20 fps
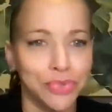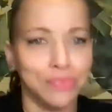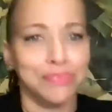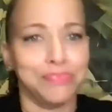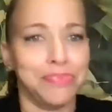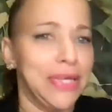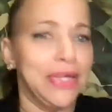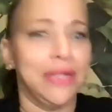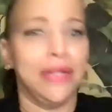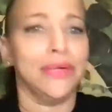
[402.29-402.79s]

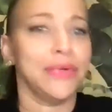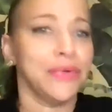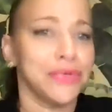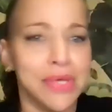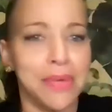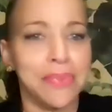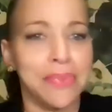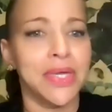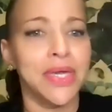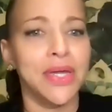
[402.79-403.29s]
pill or
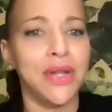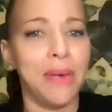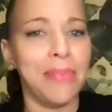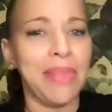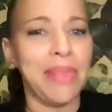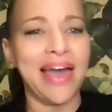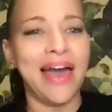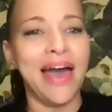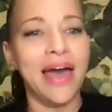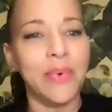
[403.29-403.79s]
something. I'm
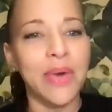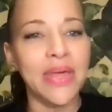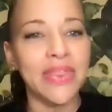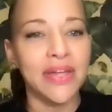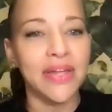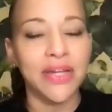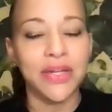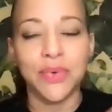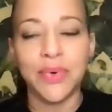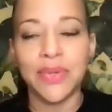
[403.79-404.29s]
like, I don't want
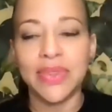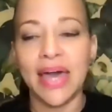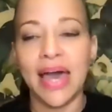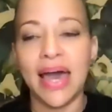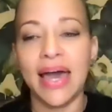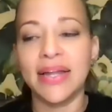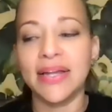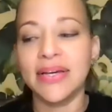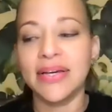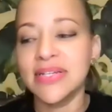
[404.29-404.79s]
anything to do with that.